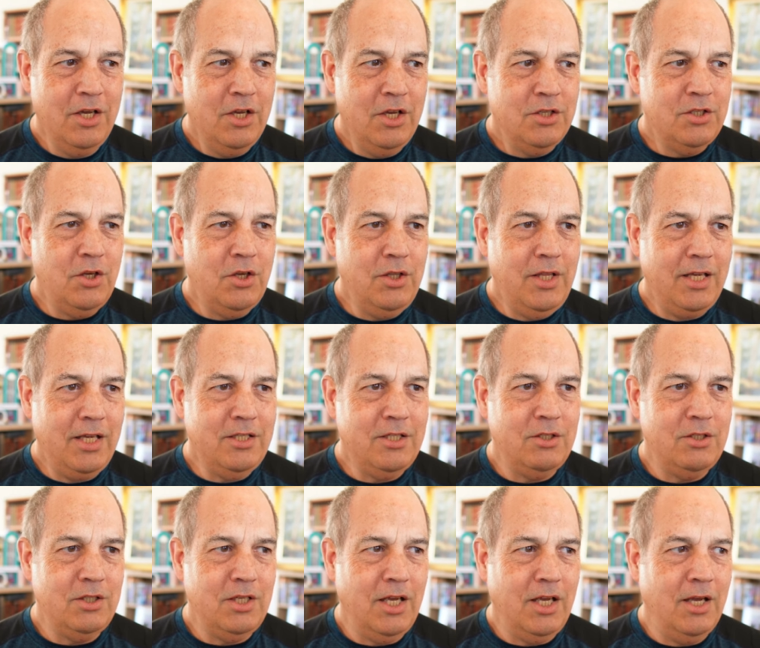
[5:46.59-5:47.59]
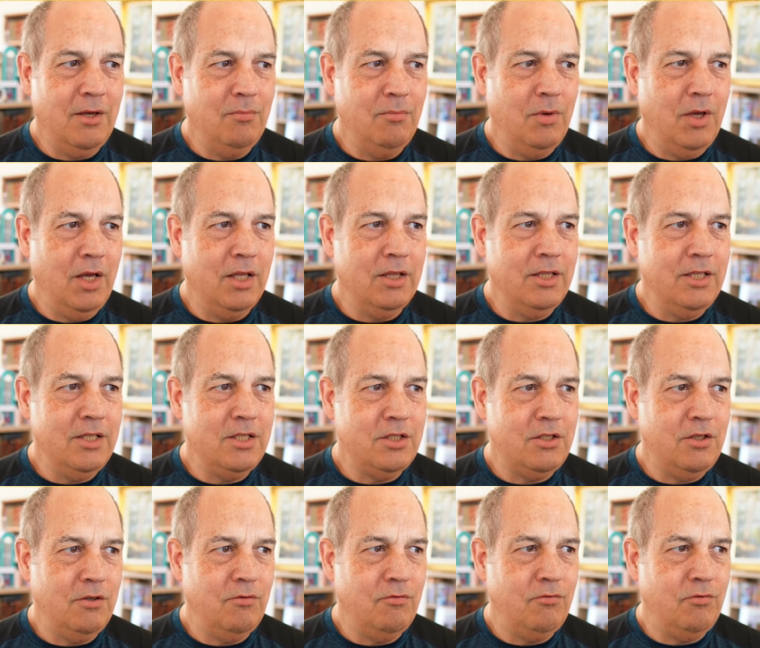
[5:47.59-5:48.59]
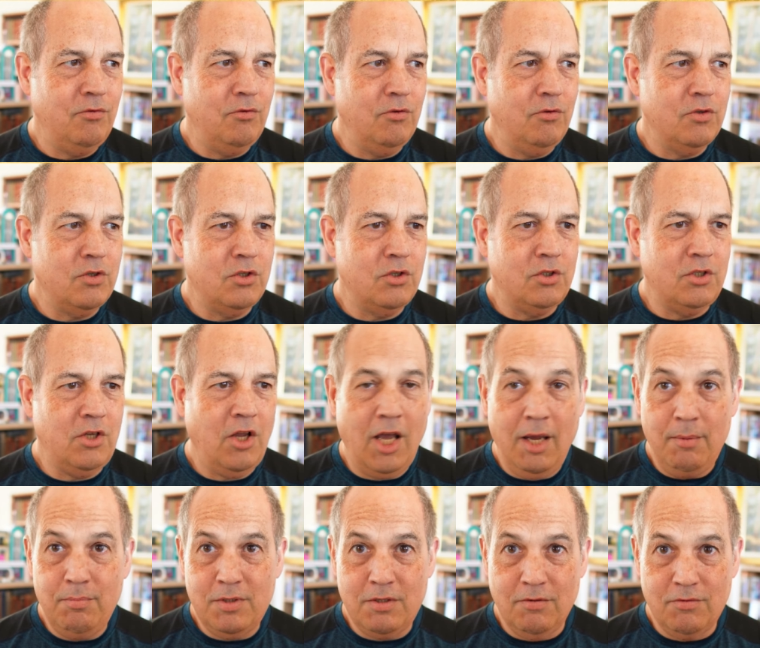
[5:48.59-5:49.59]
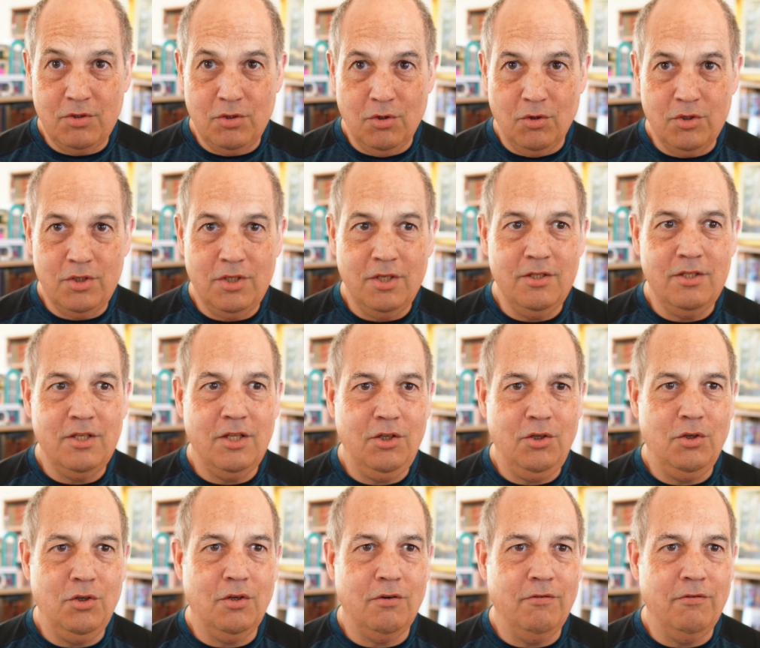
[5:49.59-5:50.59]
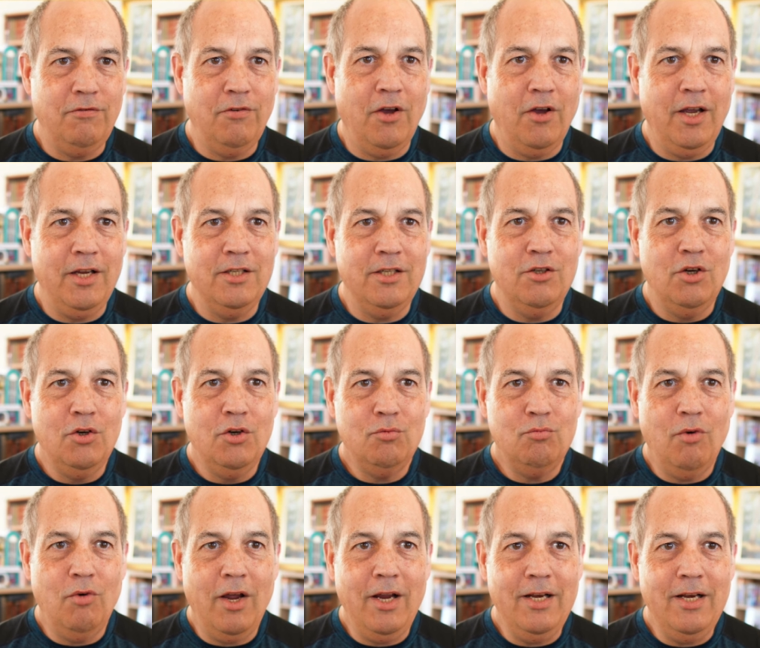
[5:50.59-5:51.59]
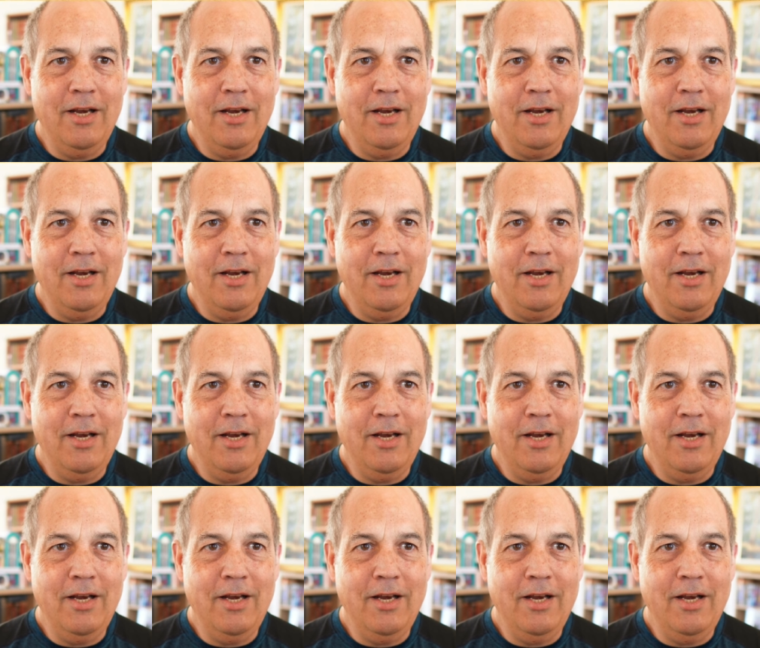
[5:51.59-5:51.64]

So that's um, a list of types of sources that you can find right